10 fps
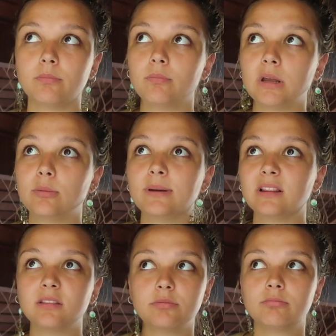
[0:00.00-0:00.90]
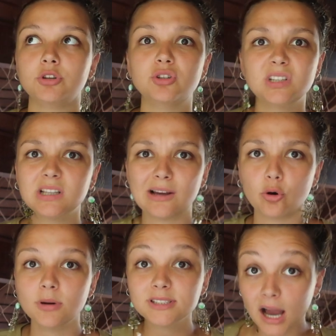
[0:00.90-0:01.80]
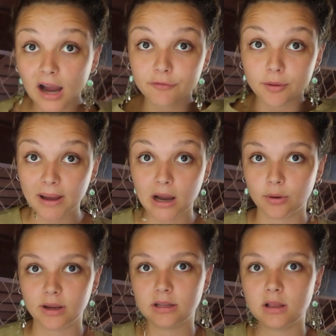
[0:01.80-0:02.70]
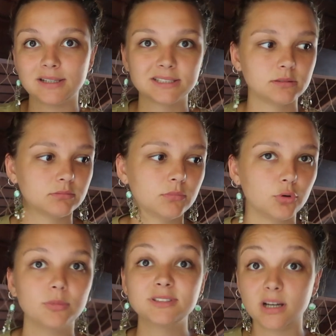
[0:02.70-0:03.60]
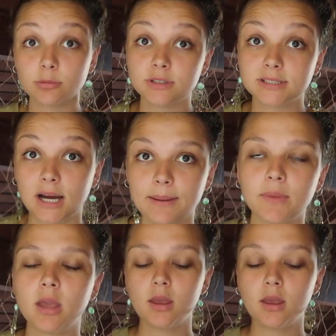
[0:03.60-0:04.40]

It'll be using like almost half the power, and it lasts almost double the time,